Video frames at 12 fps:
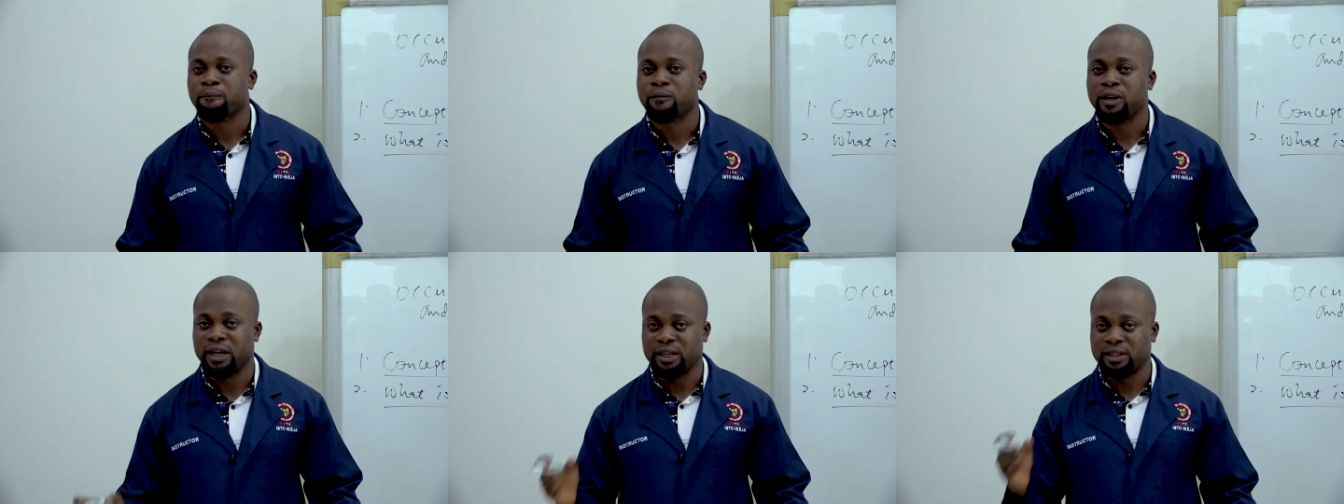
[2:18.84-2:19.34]

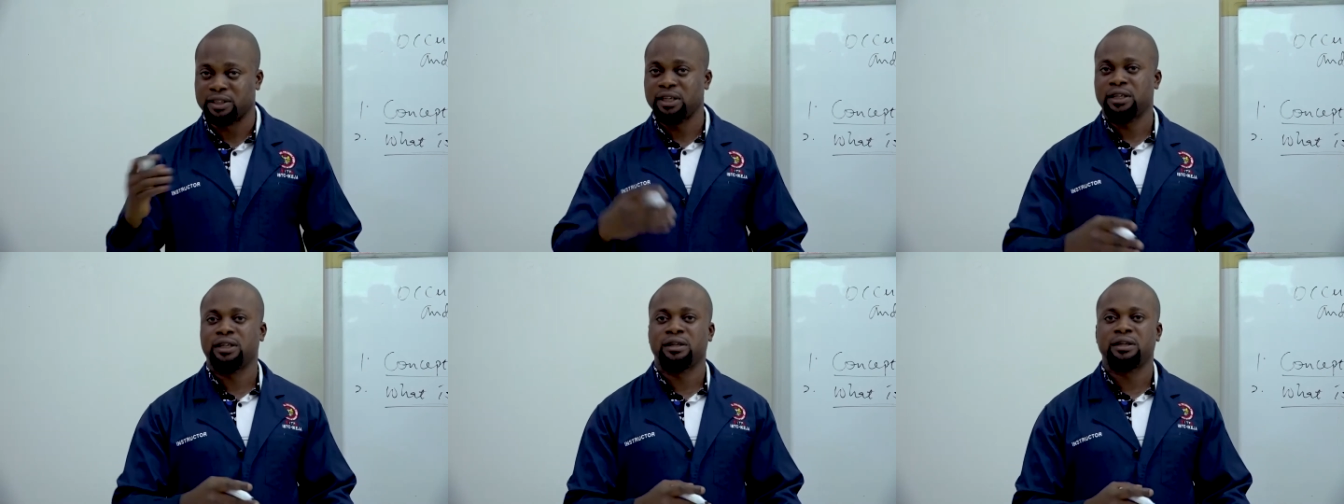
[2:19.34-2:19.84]
like I said
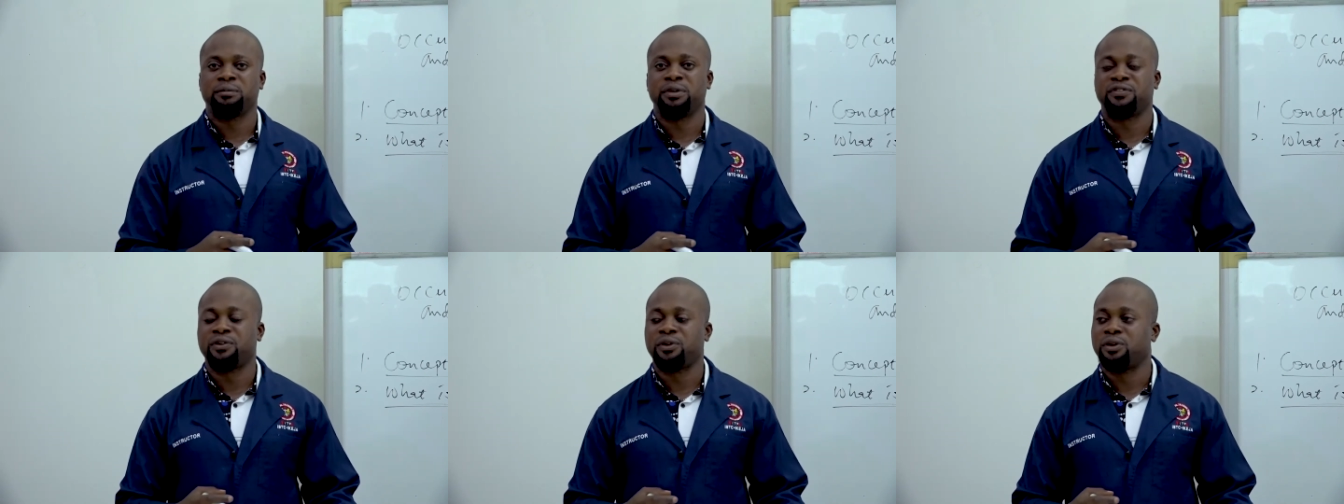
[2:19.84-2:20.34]

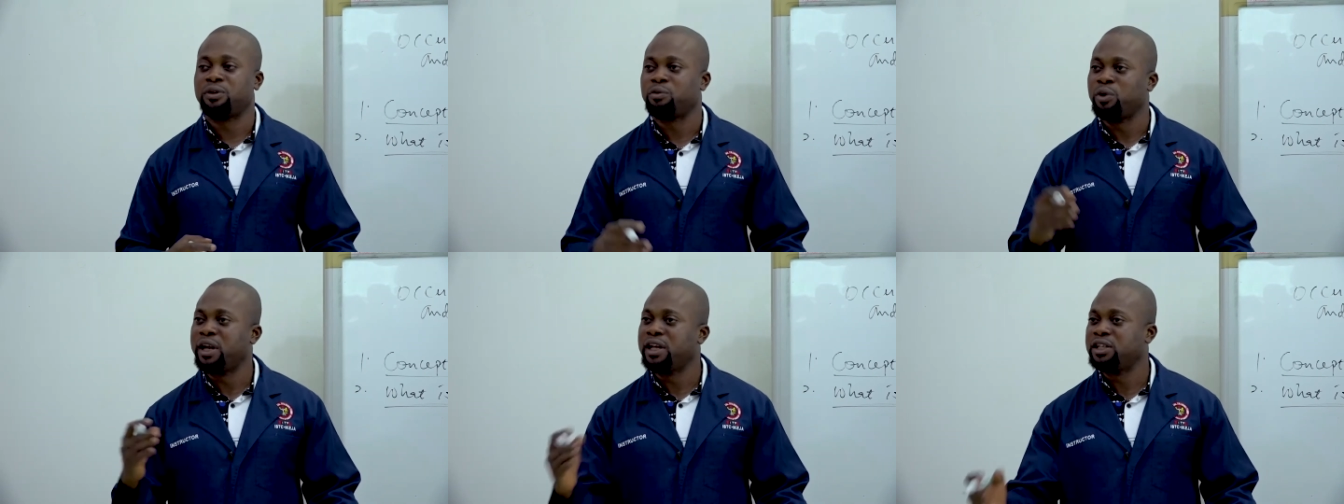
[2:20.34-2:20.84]
before,
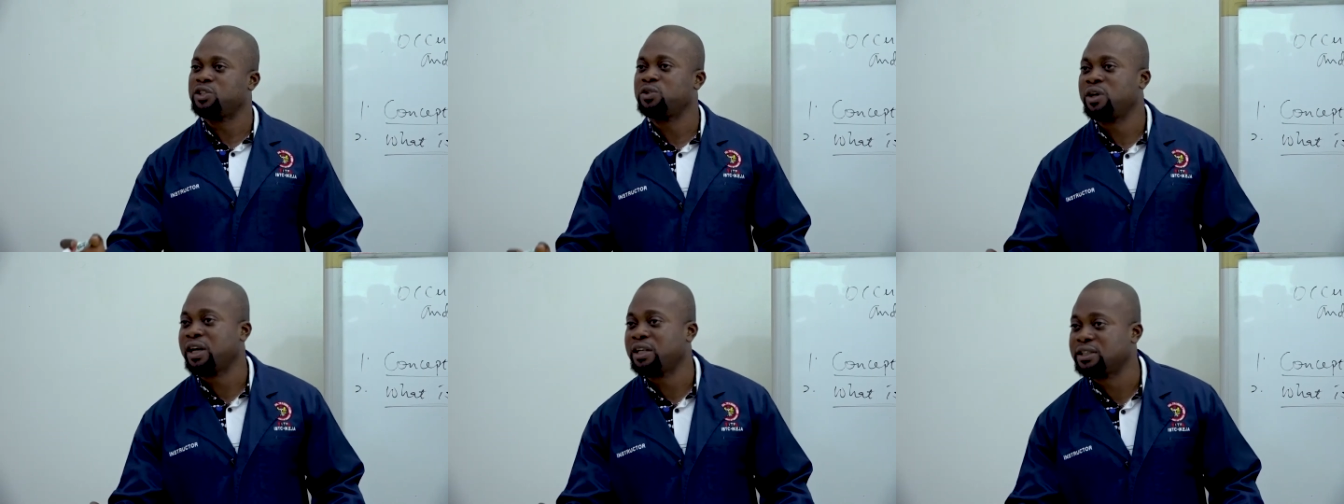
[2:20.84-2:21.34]
where there is no
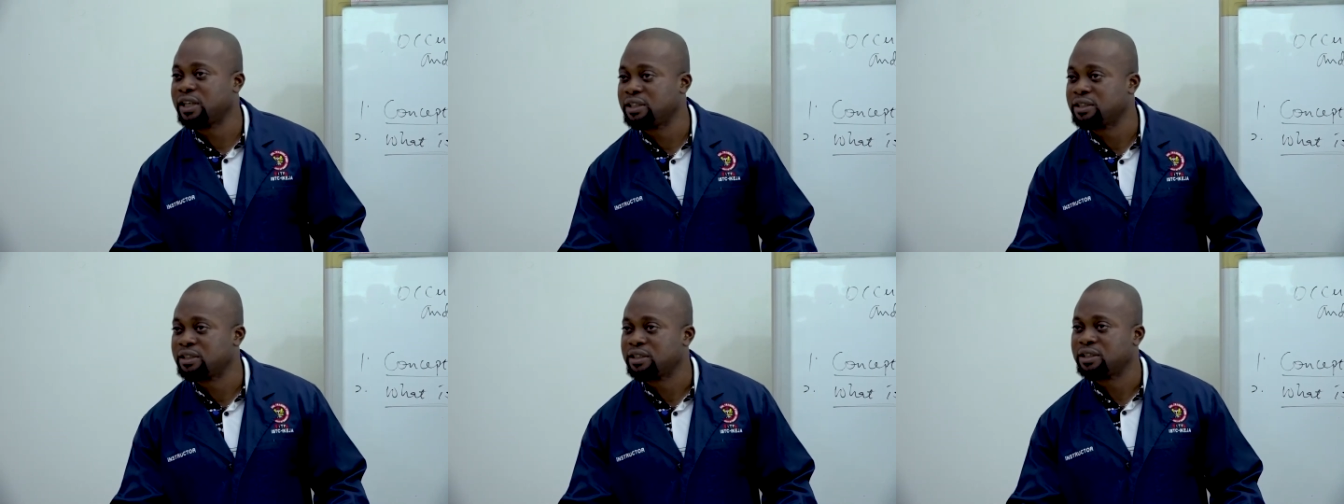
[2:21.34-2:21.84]

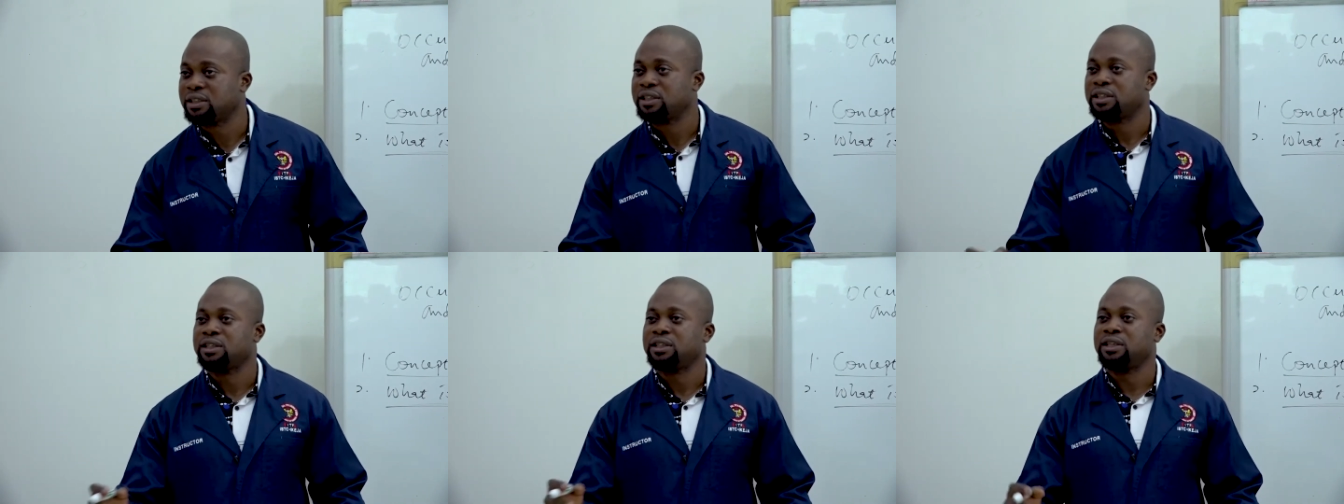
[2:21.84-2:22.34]
hazards,
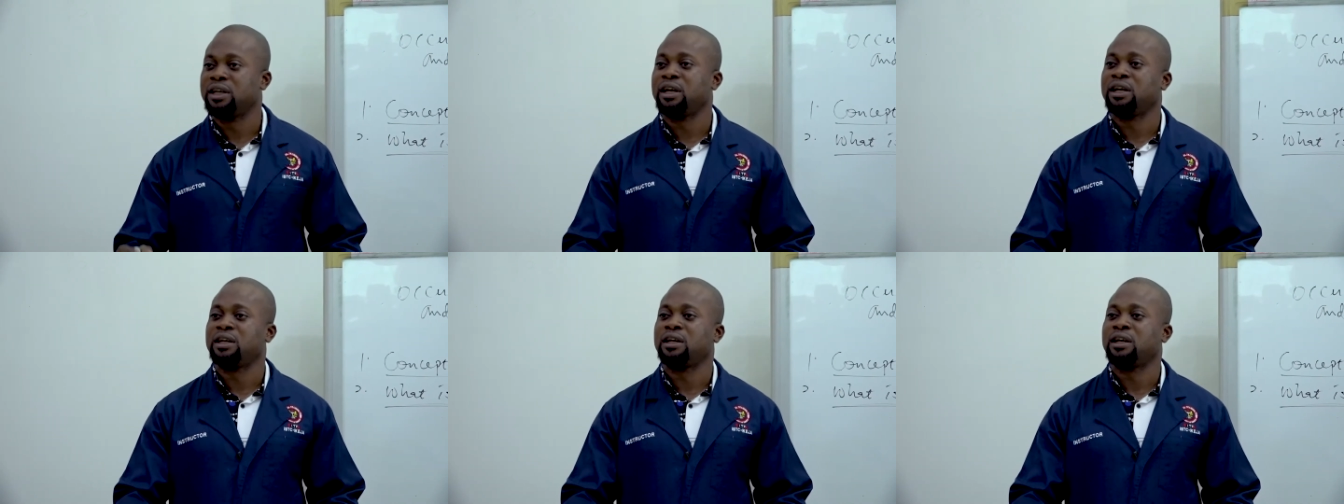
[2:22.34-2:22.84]
there
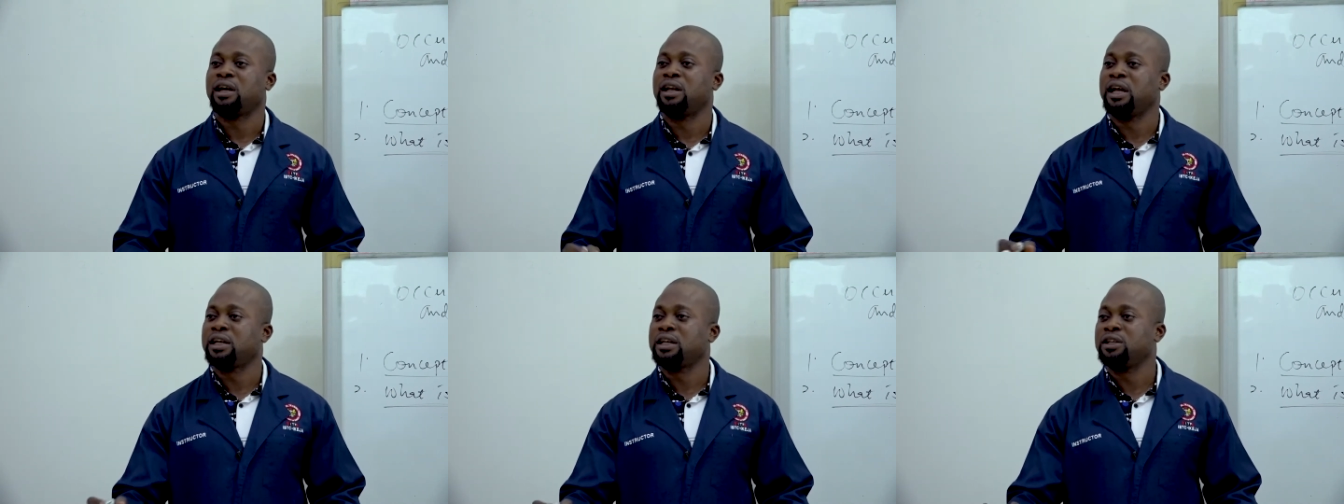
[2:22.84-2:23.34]
are
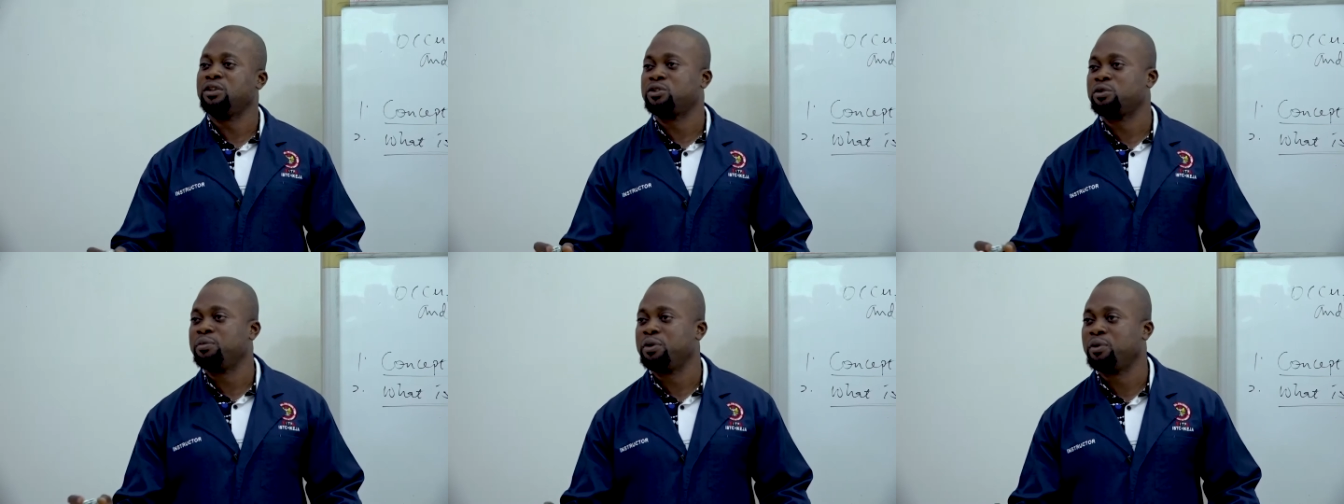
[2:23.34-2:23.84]
likely not to
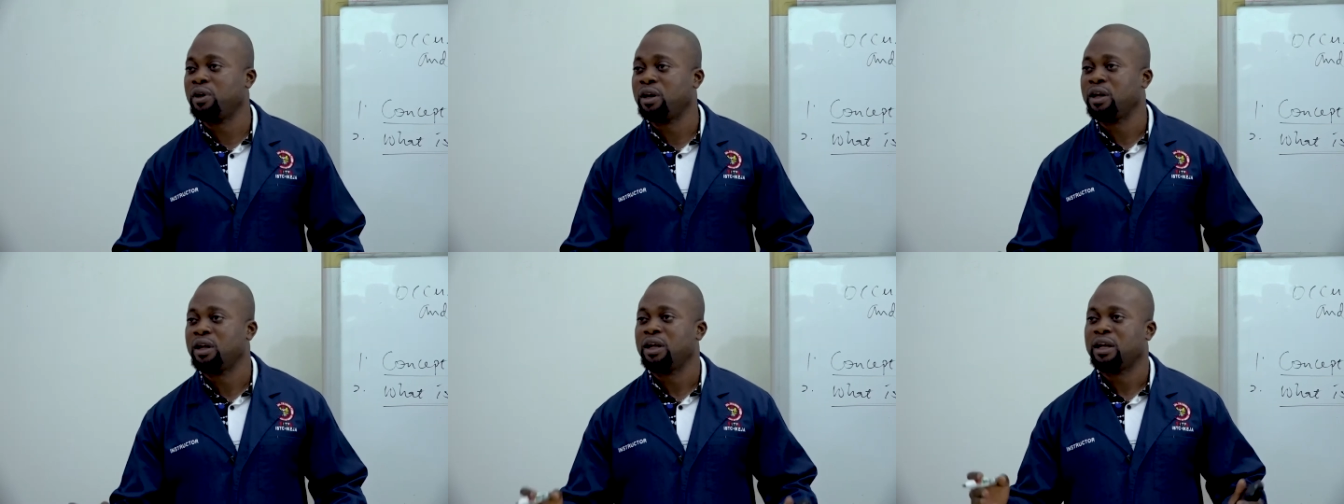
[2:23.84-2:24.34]
be what?
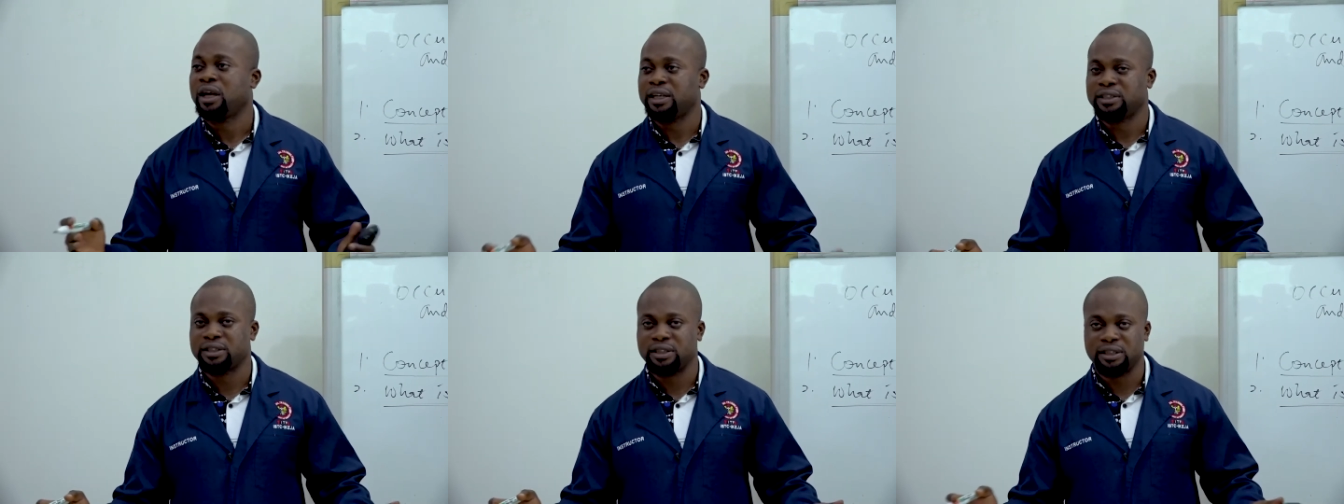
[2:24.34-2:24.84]

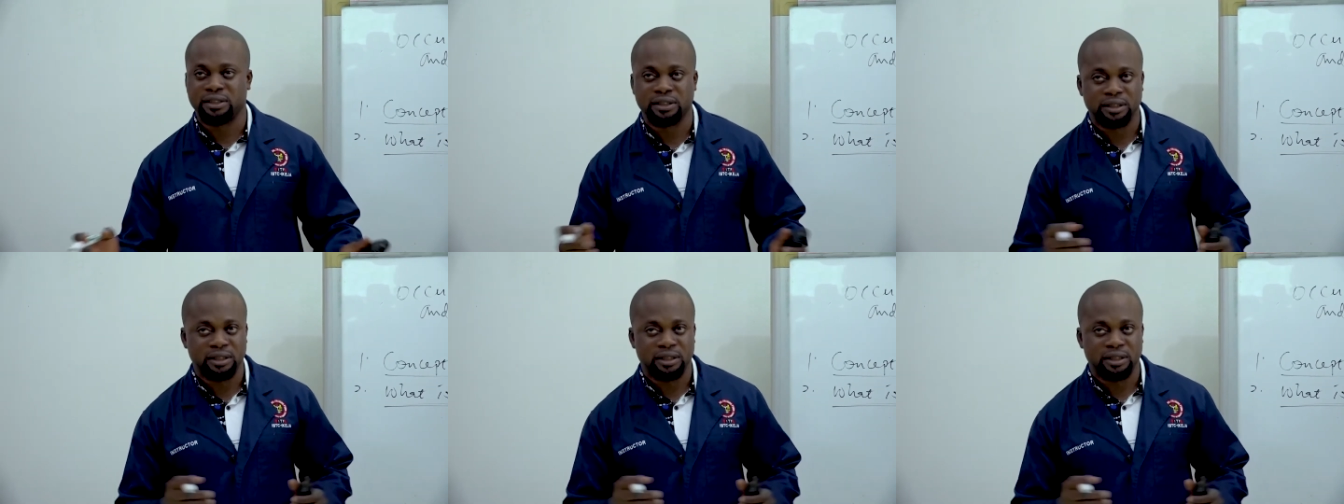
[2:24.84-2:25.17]
Accidents.